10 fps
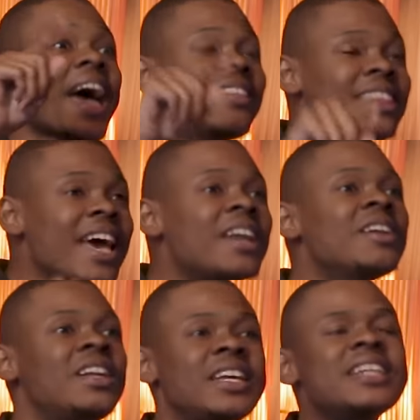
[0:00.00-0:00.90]
And
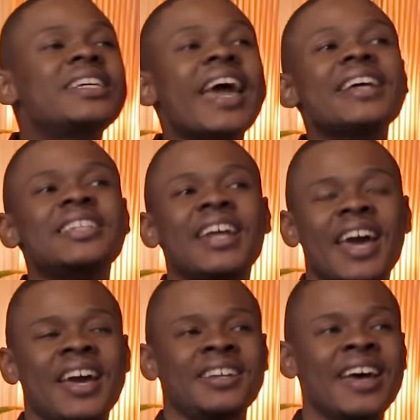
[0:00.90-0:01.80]
then lead
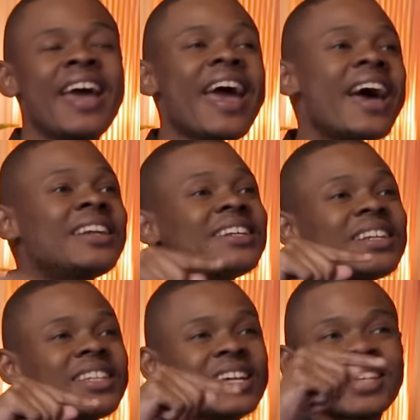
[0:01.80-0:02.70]
KZN. Yeah. And
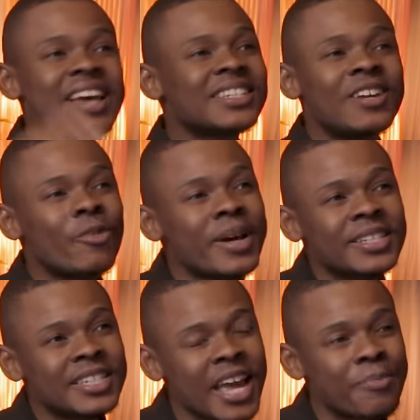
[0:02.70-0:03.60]
does KZN
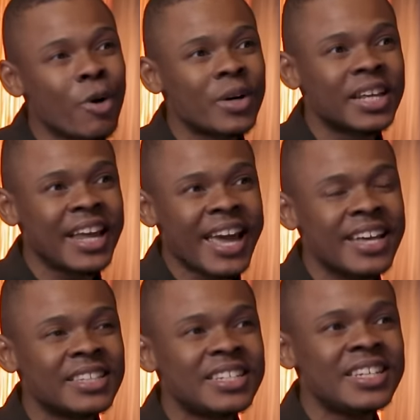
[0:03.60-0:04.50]
remain stable with an
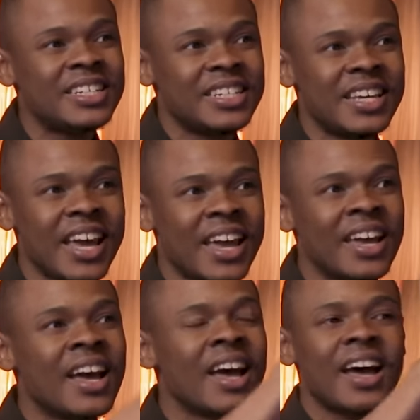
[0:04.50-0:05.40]

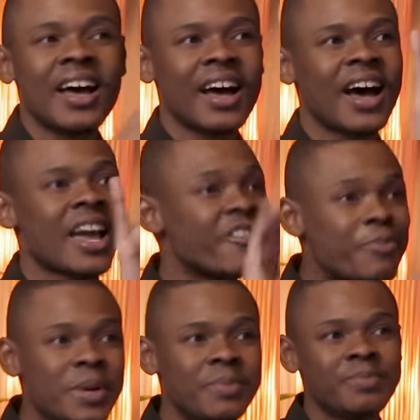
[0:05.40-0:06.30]
ANC-DA
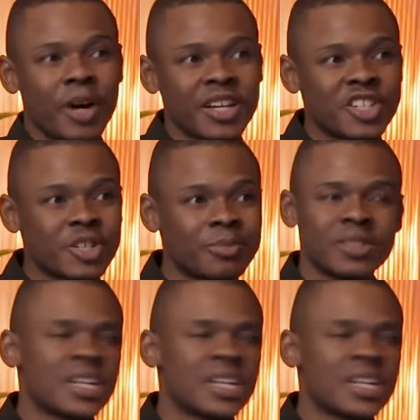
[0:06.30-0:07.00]
IFP partnership?